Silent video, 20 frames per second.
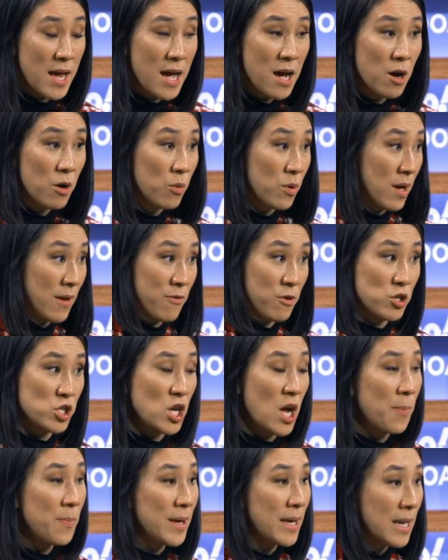now if you're
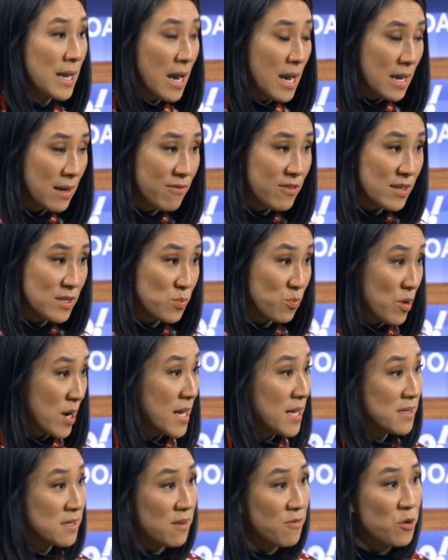shopping in any of these
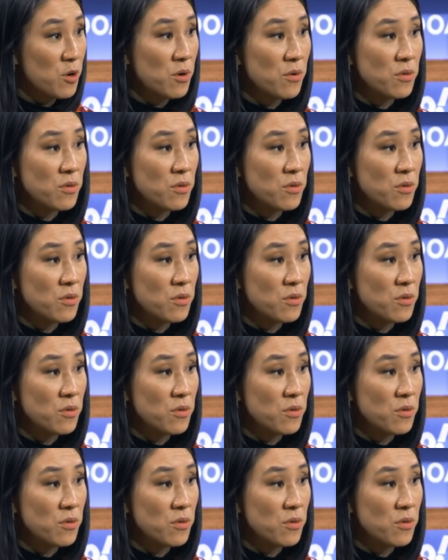brands, if